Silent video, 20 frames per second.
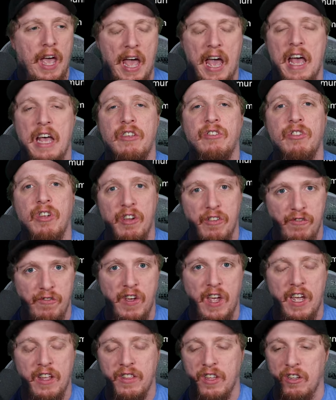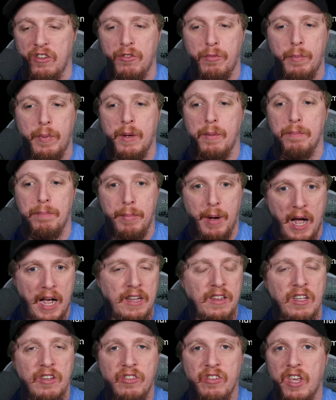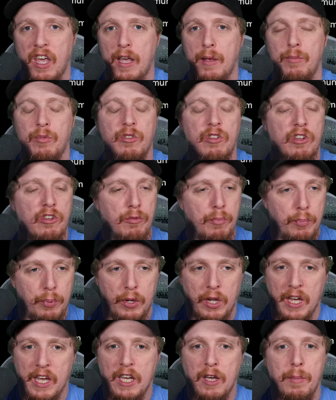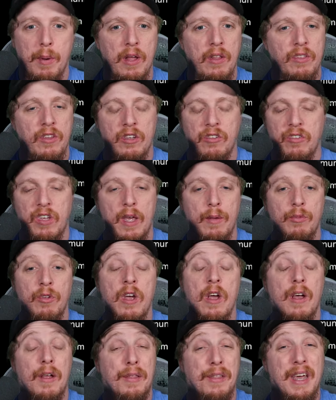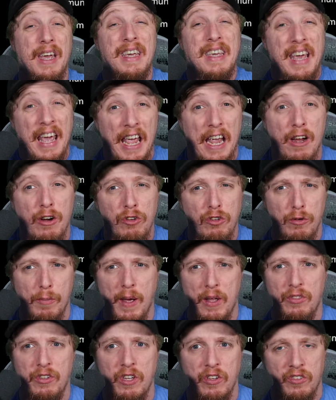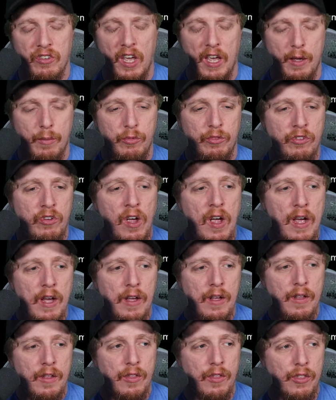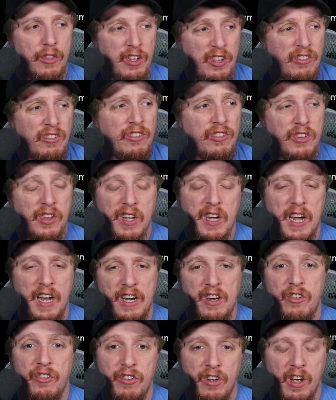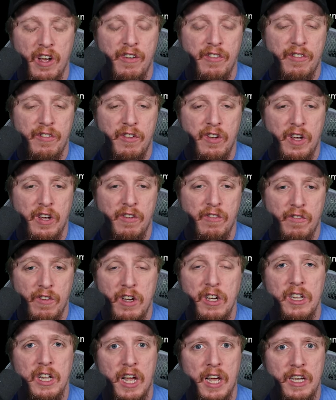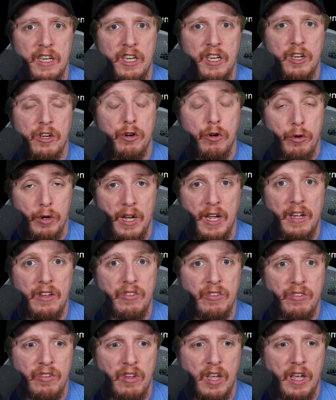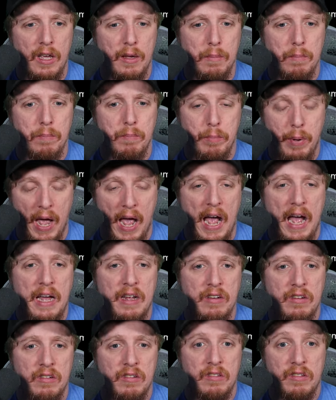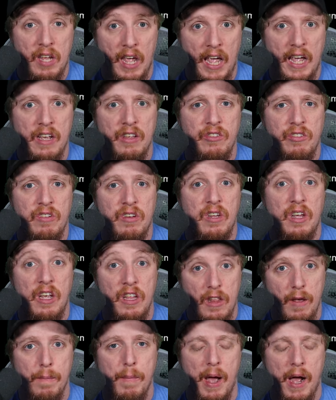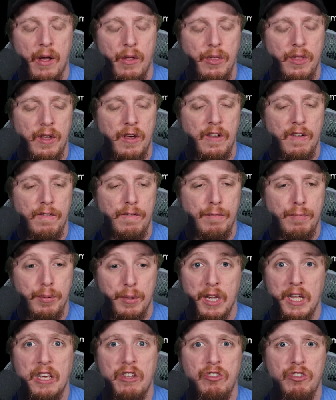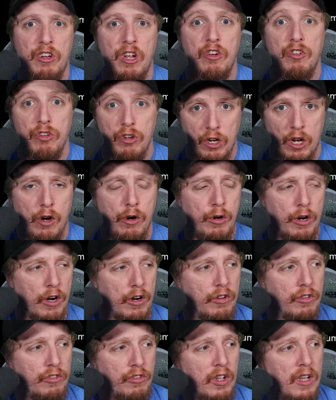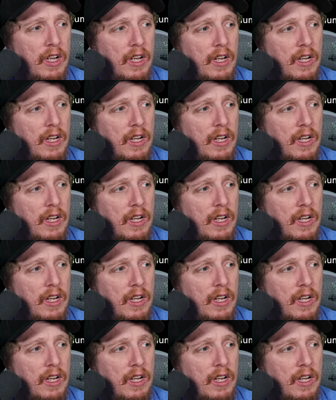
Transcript: as a fan that's been buying these games, that's playing about these games, that cares about these games, this is the kind of stuff I feel like creates a bad taste in the mouth of PlayStation owners.